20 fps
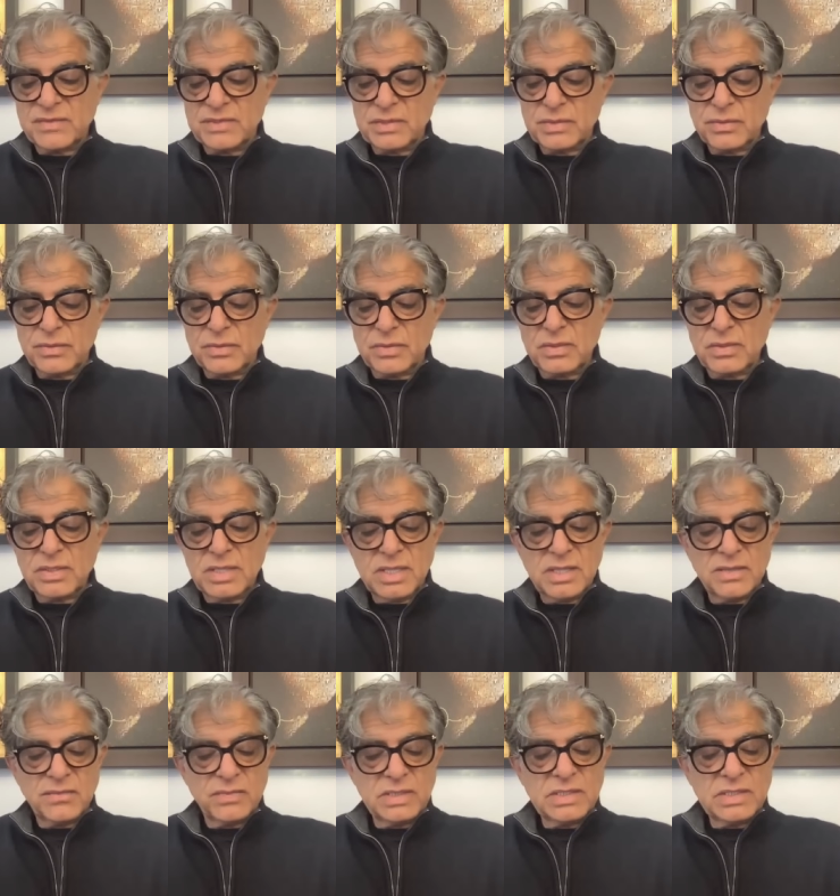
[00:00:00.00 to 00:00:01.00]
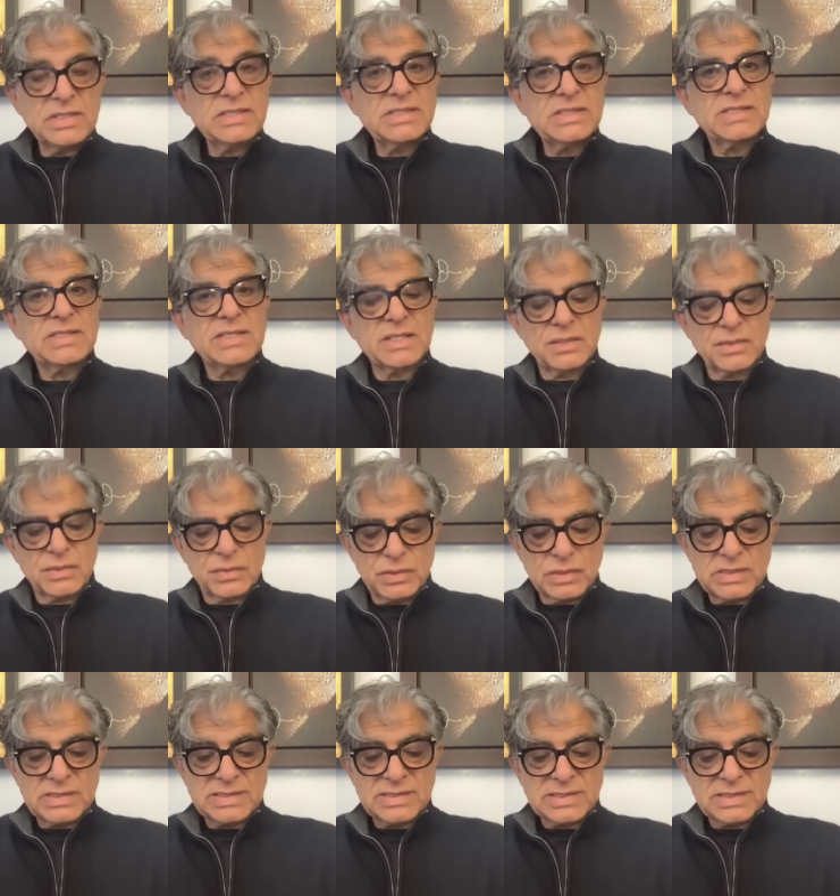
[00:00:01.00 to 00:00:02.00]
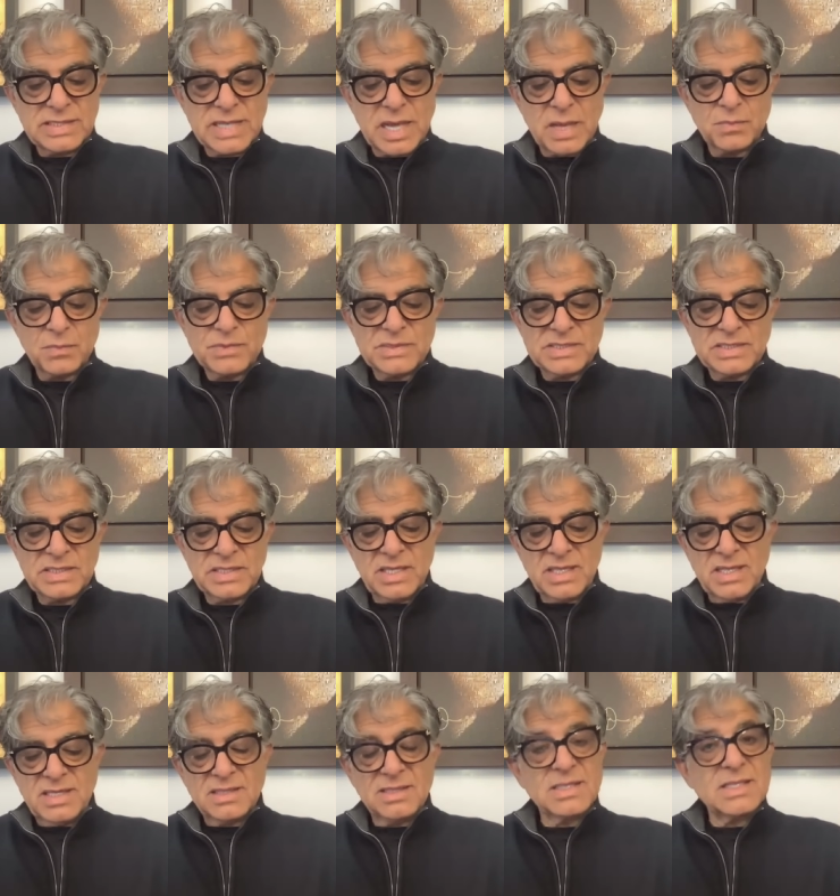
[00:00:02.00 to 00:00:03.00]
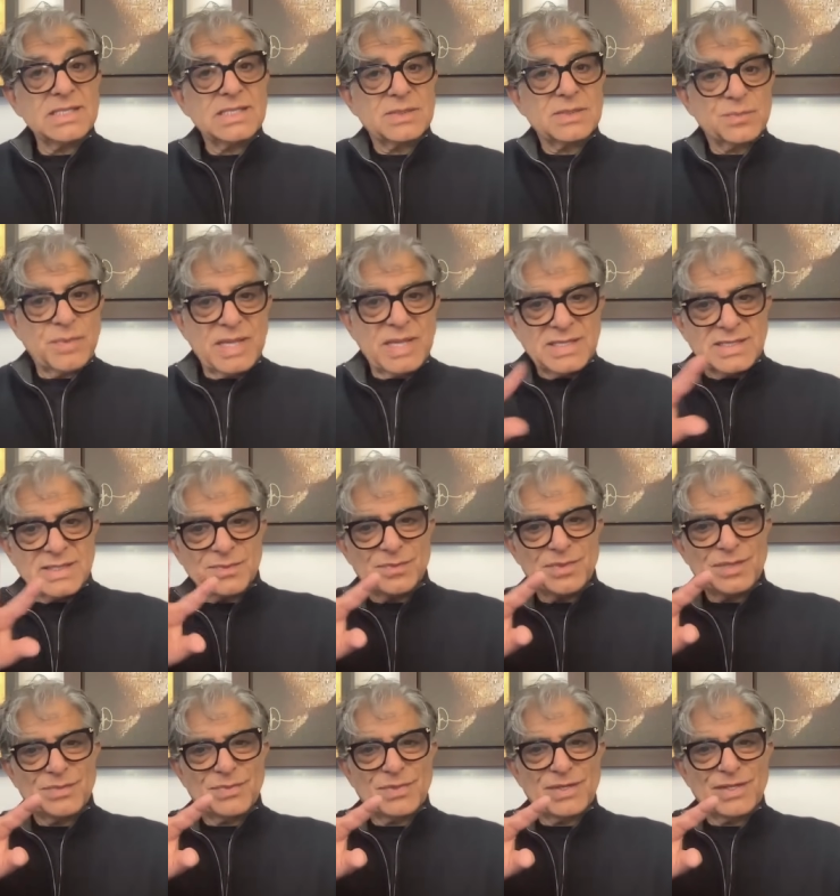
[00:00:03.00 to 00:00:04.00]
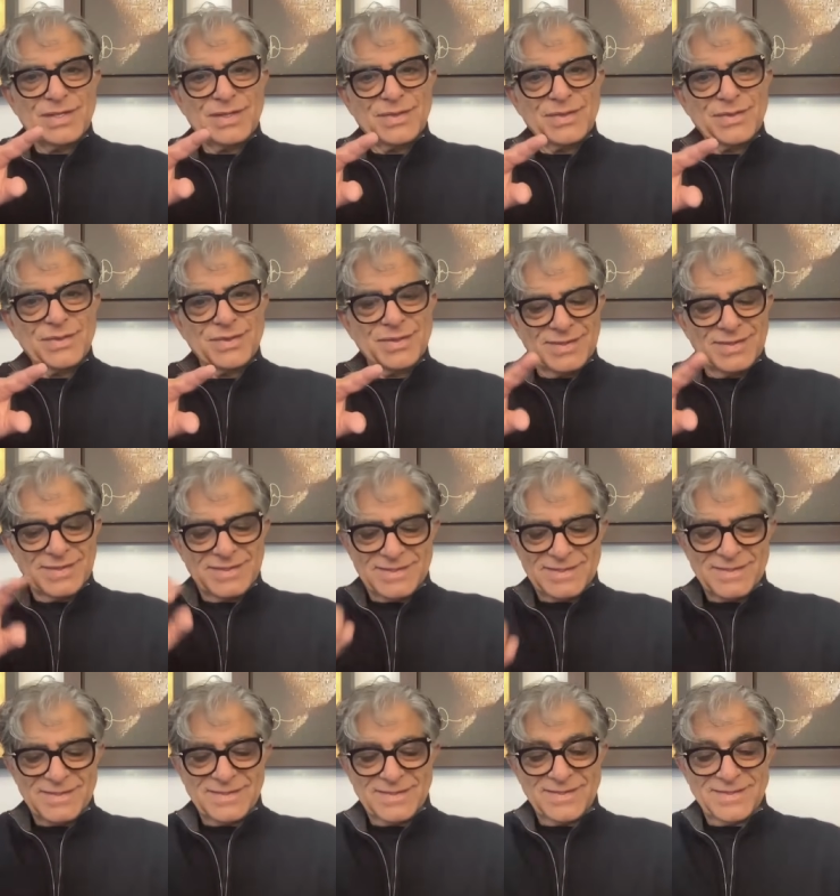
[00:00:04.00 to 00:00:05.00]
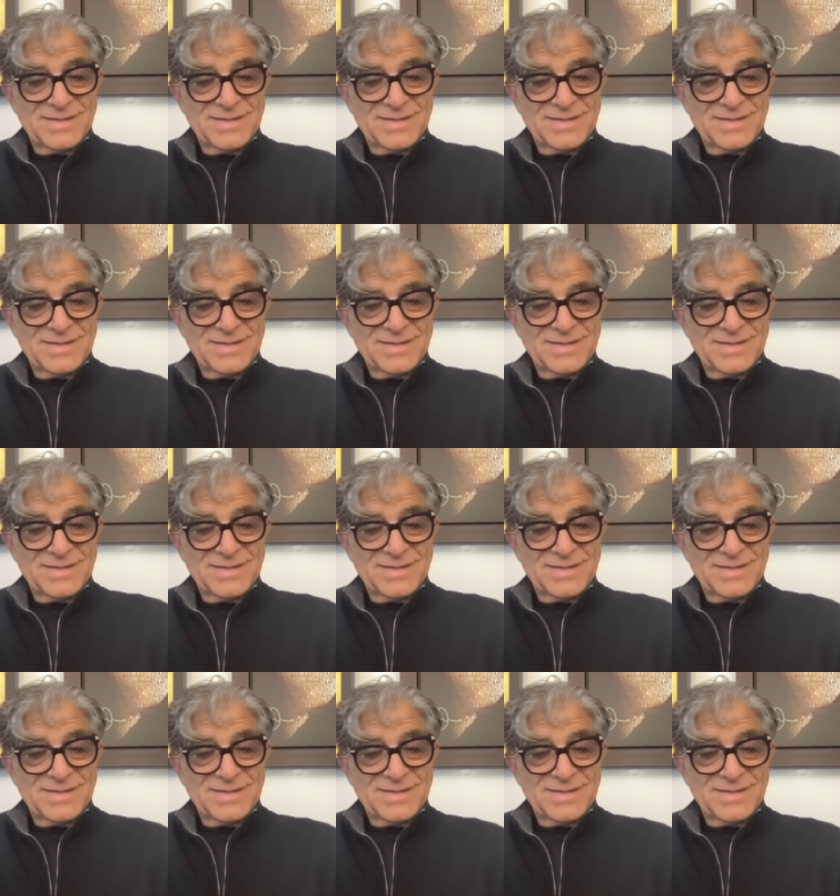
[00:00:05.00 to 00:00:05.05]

of a neuron and released into the synapse, the space between neurons.